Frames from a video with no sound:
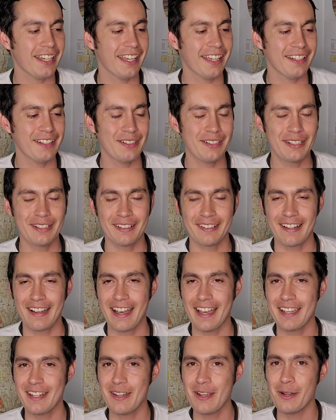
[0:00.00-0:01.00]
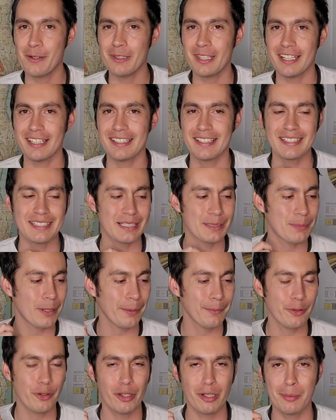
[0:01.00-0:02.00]
And I know that this is
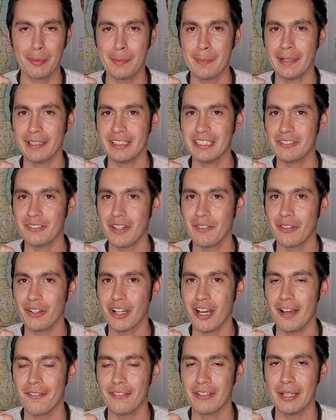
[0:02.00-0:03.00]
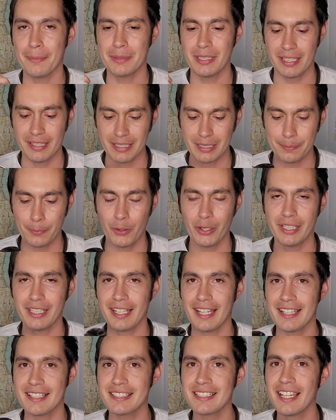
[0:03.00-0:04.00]
probably going to be my least favorite coffee up to this point,
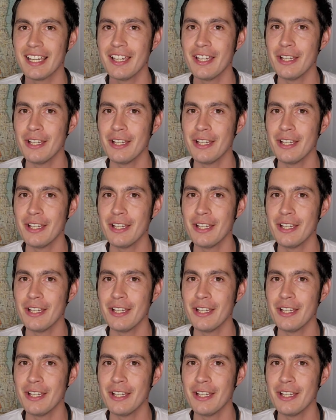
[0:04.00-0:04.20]
as